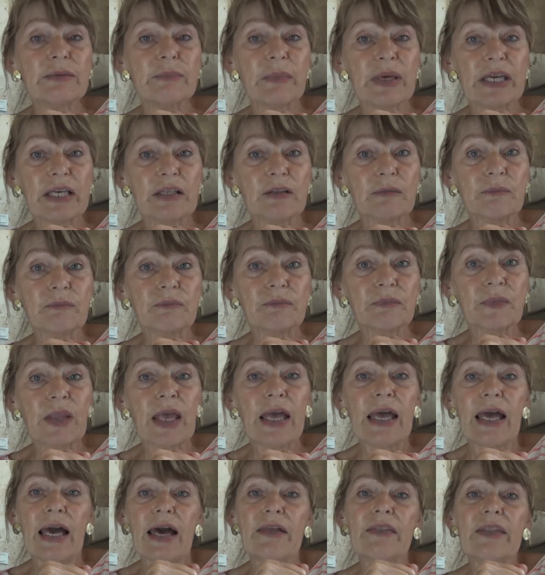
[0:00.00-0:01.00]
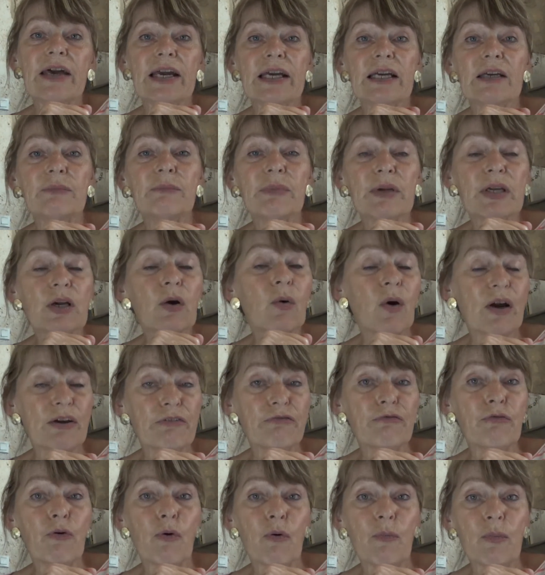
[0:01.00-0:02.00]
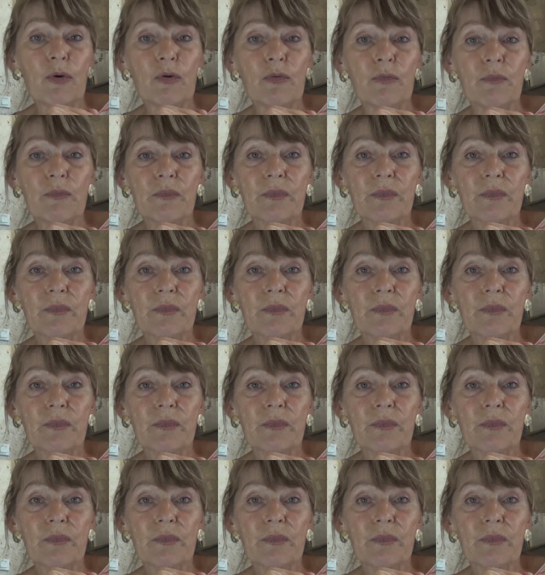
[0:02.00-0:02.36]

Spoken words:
meal, and that can be quite formal.